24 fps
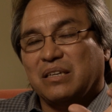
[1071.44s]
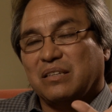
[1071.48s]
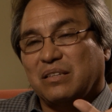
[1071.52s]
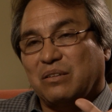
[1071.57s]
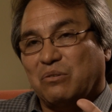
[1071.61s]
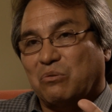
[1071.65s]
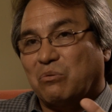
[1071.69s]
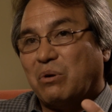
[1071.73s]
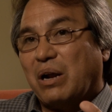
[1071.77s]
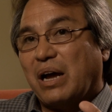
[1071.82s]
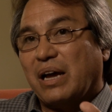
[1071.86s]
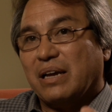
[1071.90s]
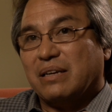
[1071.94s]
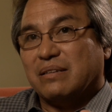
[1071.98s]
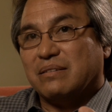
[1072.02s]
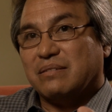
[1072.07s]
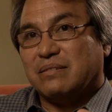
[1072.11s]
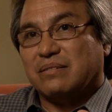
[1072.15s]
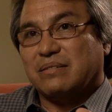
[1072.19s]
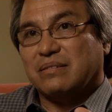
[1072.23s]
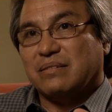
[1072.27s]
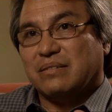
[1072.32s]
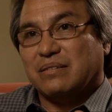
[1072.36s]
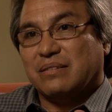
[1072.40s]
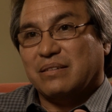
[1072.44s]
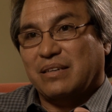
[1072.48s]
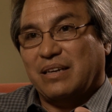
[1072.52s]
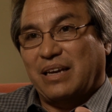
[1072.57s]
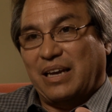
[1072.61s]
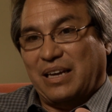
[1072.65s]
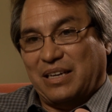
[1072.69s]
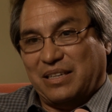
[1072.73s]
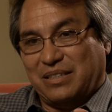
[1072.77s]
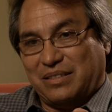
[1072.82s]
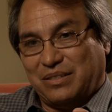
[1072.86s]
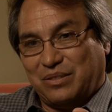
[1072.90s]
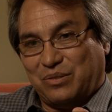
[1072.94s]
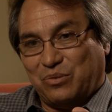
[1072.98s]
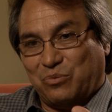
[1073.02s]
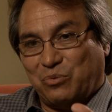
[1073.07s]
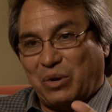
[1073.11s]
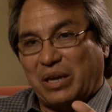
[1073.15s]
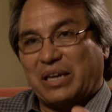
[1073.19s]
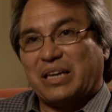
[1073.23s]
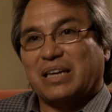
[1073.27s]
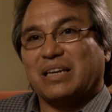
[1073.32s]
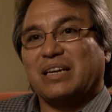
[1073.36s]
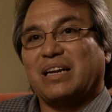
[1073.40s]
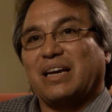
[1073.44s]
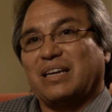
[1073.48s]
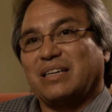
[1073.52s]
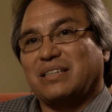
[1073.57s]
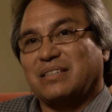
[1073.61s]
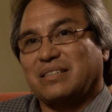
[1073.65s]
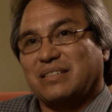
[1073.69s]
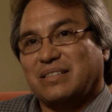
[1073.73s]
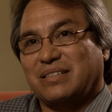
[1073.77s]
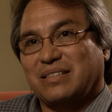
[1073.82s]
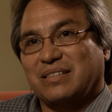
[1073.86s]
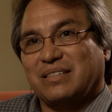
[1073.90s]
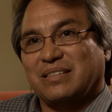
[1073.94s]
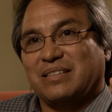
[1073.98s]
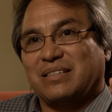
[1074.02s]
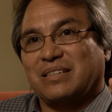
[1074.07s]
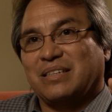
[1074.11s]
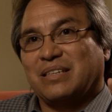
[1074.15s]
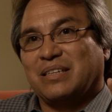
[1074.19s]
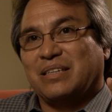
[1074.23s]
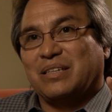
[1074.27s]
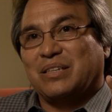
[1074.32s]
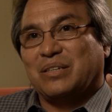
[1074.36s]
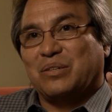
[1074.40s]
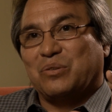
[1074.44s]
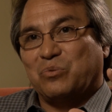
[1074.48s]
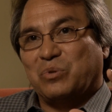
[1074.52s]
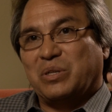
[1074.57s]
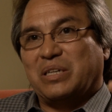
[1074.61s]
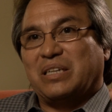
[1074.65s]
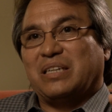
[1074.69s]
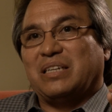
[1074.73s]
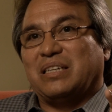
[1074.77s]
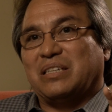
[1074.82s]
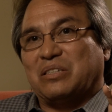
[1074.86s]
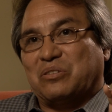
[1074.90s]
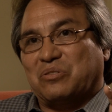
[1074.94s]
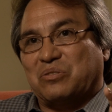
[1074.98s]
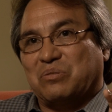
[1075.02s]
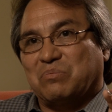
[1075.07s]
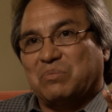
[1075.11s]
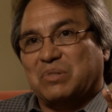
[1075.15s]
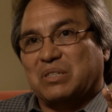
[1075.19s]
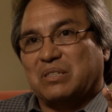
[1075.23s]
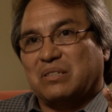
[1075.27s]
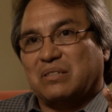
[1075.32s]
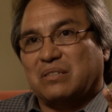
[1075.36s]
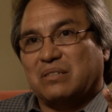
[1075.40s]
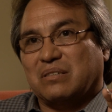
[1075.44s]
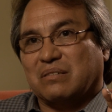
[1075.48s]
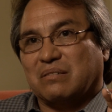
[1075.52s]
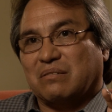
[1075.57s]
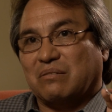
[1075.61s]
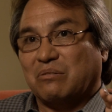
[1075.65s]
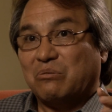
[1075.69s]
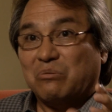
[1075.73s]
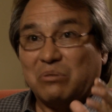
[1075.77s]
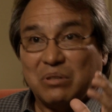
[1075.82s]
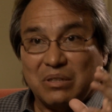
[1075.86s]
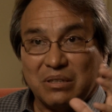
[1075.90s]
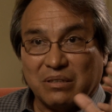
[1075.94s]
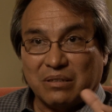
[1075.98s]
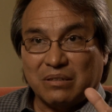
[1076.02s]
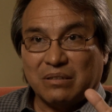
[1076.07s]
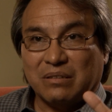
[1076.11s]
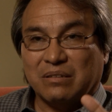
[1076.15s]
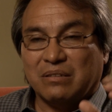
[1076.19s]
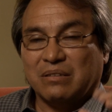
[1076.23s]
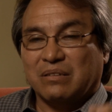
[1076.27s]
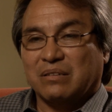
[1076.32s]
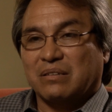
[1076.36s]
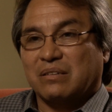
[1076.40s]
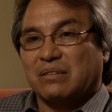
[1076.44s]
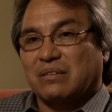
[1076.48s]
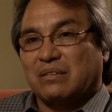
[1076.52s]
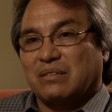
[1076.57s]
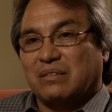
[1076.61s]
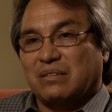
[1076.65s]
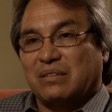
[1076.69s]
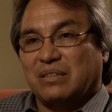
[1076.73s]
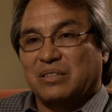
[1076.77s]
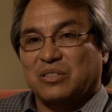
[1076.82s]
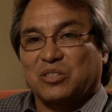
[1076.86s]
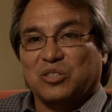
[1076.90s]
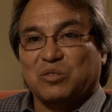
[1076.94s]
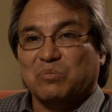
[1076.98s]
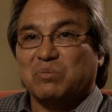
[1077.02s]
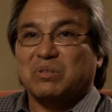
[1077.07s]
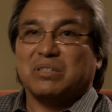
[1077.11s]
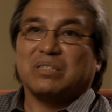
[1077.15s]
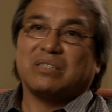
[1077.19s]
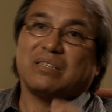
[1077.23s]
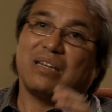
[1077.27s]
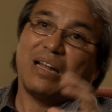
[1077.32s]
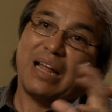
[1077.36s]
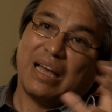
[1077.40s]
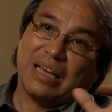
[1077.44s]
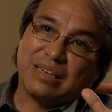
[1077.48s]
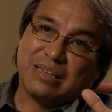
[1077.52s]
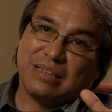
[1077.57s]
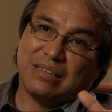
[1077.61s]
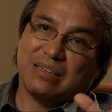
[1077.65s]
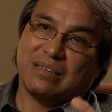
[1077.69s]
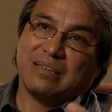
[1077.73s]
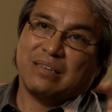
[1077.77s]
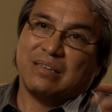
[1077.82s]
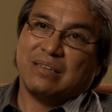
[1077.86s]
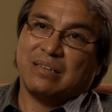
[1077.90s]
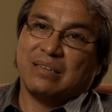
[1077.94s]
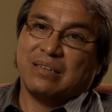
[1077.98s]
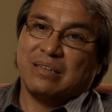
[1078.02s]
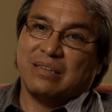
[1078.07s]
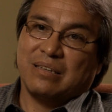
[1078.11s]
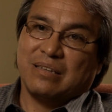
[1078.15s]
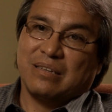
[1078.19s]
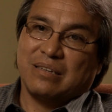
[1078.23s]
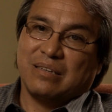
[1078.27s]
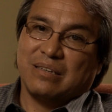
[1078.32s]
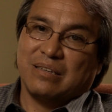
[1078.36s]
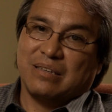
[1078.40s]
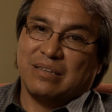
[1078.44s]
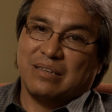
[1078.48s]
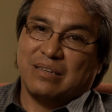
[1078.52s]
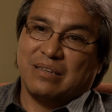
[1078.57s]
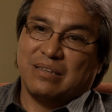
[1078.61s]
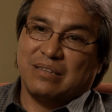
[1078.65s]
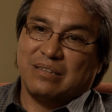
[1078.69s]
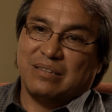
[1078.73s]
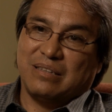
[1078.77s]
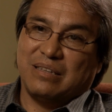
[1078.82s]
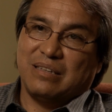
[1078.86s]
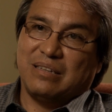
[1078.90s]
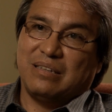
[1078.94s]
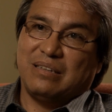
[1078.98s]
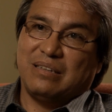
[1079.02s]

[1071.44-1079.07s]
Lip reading: the rights as recognized in written instruments, including instruments like the